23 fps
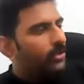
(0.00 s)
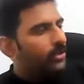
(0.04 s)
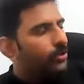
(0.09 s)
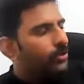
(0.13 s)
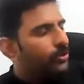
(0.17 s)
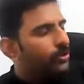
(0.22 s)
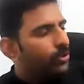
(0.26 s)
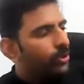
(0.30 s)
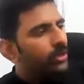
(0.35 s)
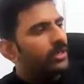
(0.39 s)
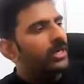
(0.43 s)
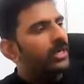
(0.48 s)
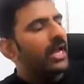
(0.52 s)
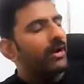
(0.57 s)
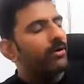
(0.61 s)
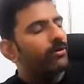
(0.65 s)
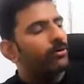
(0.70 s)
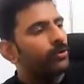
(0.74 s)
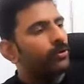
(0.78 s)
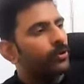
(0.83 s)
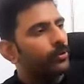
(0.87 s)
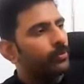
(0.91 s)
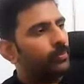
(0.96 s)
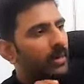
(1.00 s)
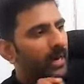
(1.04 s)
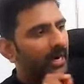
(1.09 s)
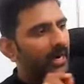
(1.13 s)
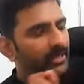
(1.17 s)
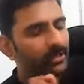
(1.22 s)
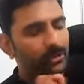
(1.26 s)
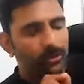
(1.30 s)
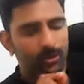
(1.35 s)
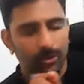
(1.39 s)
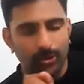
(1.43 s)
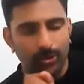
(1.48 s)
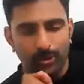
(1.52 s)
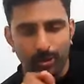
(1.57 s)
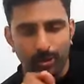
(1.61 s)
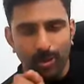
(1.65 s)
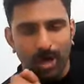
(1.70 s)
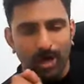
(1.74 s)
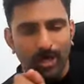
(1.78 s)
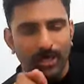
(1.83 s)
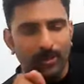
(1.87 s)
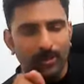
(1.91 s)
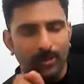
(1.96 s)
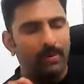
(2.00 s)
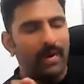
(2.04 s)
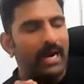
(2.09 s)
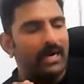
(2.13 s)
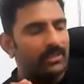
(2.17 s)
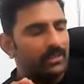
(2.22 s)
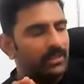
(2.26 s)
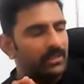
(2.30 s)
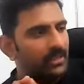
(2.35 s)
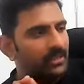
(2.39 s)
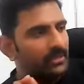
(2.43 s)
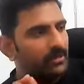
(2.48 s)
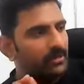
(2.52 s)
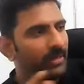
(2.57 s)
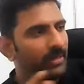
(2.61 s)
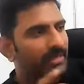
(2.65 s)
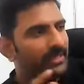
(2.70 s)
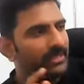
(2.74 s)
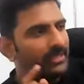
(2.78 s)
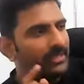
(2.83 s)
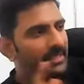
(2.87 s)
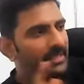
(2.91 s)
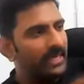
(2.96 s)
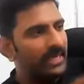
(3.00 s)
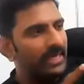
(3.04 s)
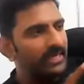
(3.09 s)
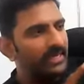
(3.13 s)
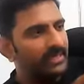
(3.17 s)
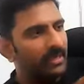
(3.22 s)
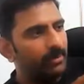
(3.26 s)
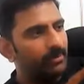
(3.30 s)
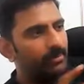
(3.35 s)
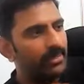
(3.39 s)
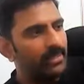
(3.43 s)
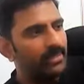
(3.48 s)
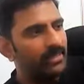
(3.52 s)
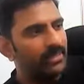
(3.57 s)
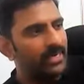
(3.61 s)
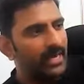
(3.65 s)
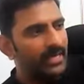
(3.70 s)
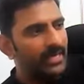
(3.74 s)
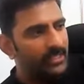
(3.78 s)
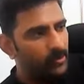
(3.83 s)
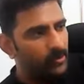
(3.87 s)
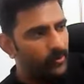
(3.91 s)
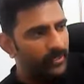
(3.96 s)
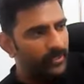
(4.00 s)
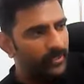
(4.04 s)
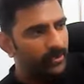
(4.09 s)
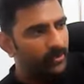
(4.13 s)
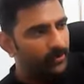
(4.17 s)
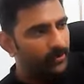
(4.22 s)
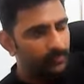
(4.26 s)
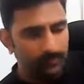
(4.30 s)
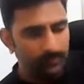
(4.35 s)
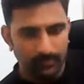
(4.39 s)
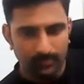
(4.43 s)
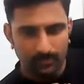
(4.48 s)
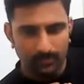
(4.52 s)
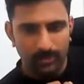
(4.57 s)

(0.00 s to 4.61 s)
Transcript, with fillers: you don't have to practice you should not practice by seeing sameer's dance video